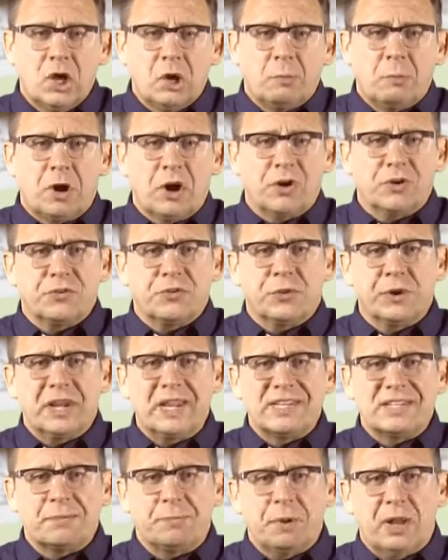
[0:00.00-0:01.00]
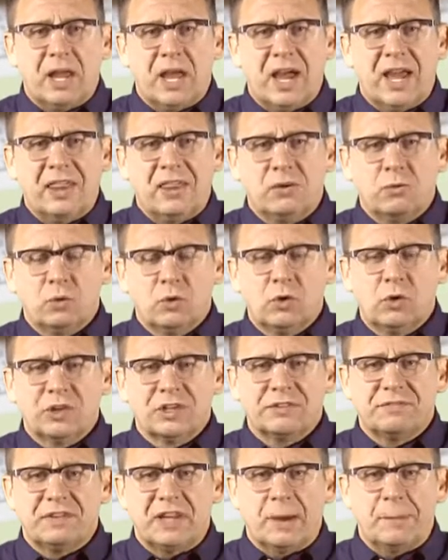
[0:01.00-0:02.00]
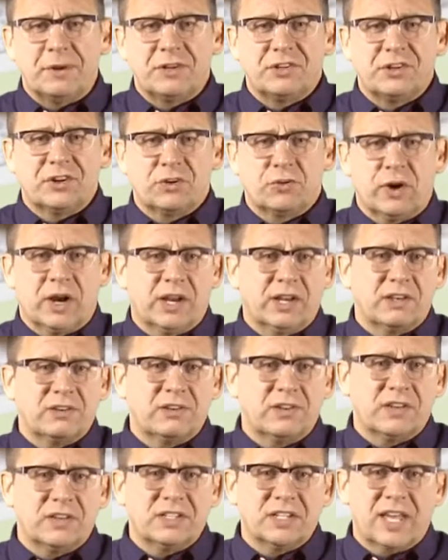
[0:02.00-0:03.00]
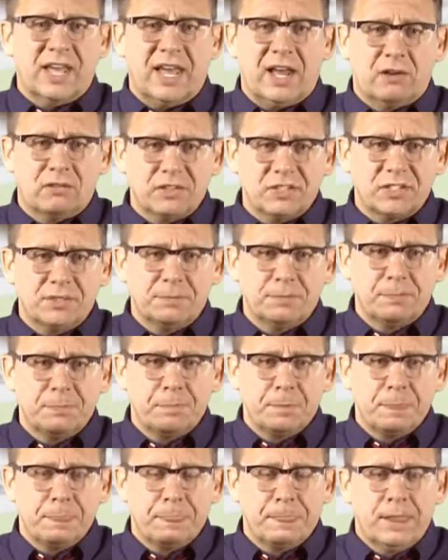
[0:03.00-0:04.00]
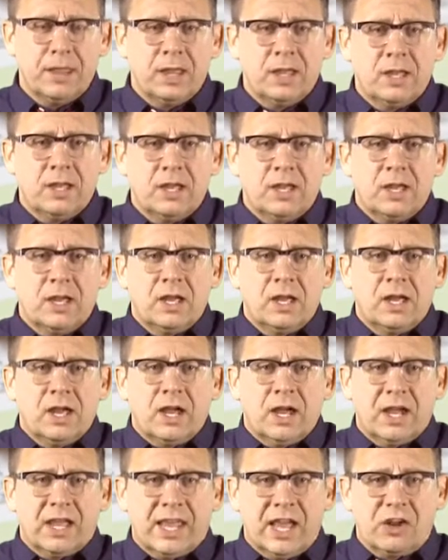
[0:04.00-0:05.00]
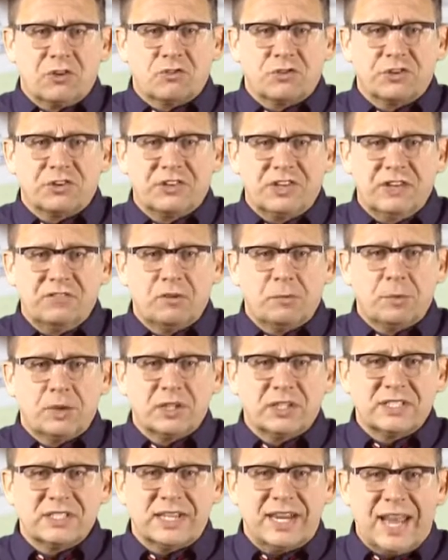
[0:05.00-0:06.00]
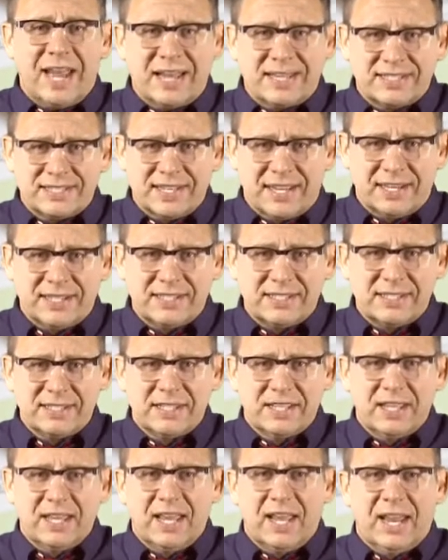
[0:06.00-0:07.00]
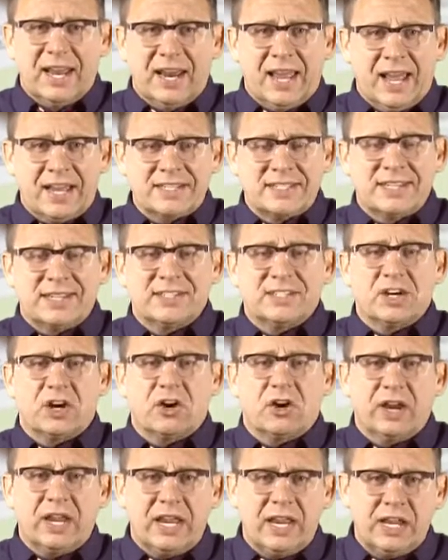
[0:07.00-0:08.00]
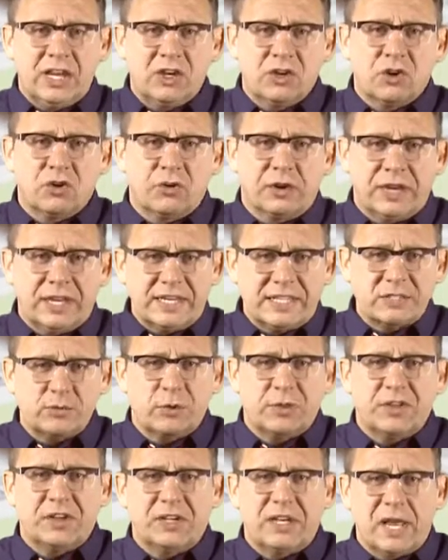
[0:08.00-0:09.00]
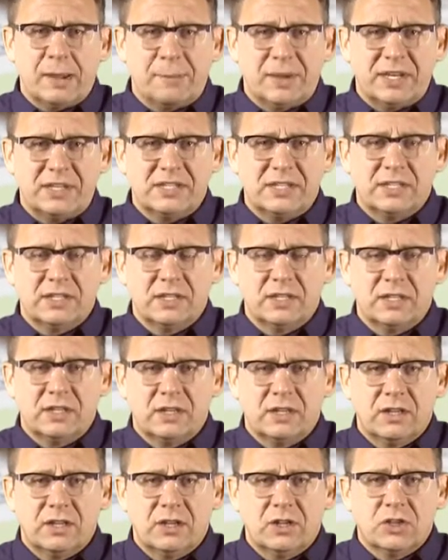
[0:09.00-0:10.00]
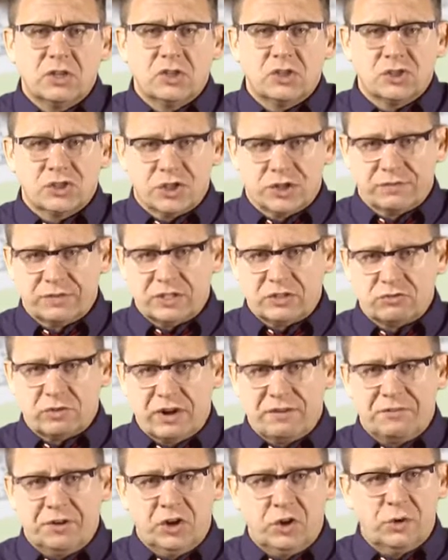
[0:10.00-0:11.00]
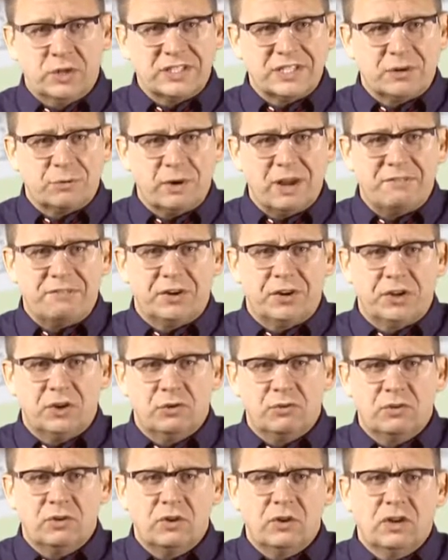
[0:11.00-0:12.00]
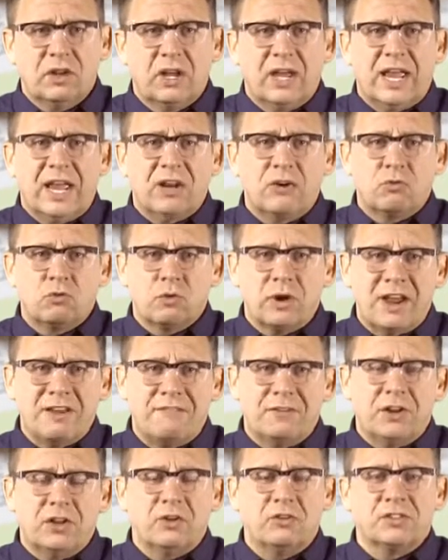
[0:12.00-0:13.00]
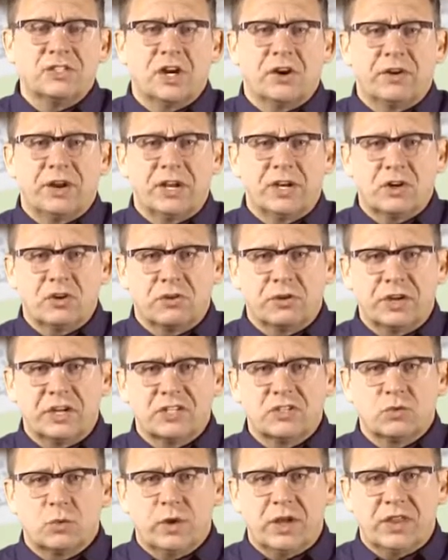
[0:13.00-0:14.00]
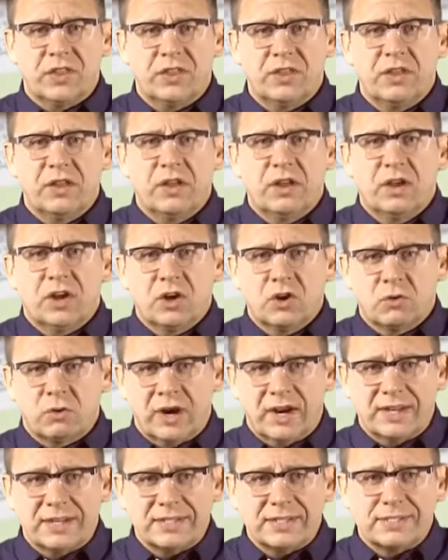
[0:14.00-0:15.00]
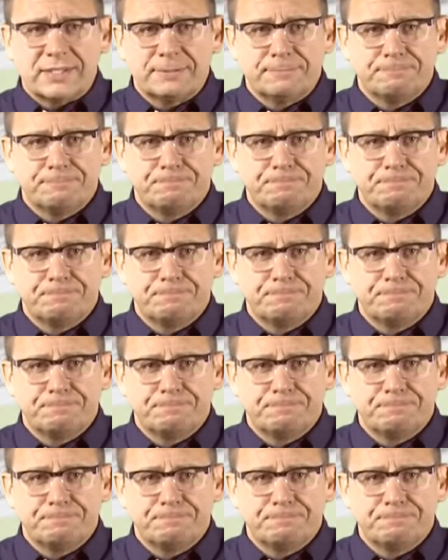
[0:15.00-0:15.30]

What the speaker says: Part three is apply the rules of debits and credits to these accounts. Accounts receivable is an asset, and assets are increased with a debit. Service revenue is a revenue, and revenues are increased with credits.